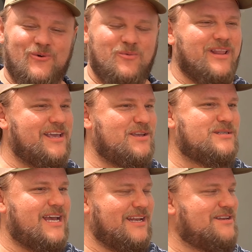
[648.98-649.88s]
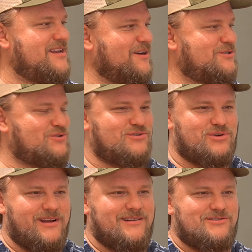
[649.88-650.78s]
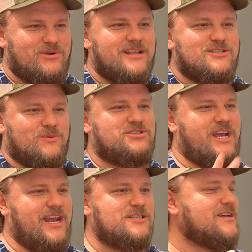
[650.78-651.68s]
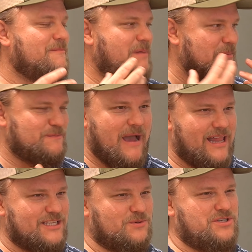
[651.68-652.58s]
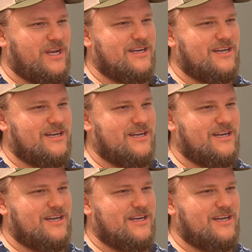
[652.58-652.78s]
Well, like you said, trends will change. People's palates will change.